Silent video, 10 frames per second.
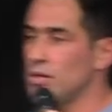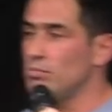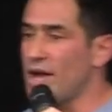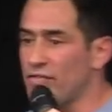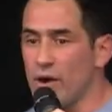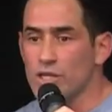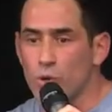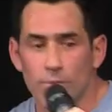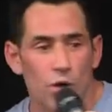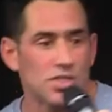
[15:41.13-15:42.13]
My friends
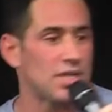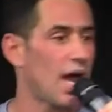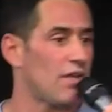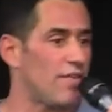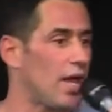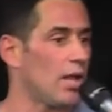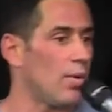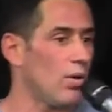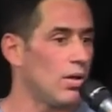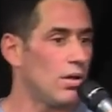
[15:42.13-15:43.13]
were emotionally not
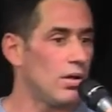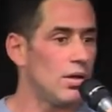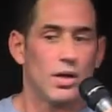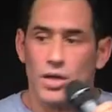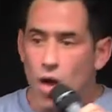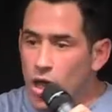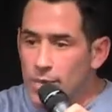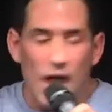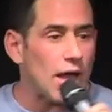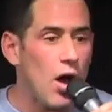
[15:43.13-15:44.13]
available. Calling
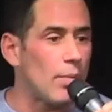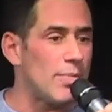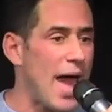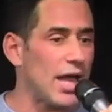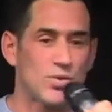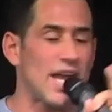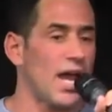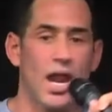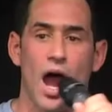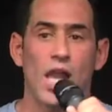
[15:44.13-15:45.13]
them, not calling me back. It was that
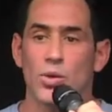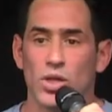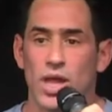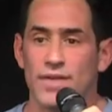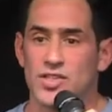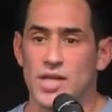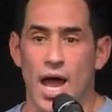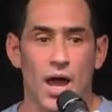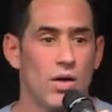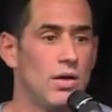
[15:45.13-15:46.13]
kind of Hollywood
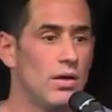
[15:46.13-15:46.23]
lifestyle.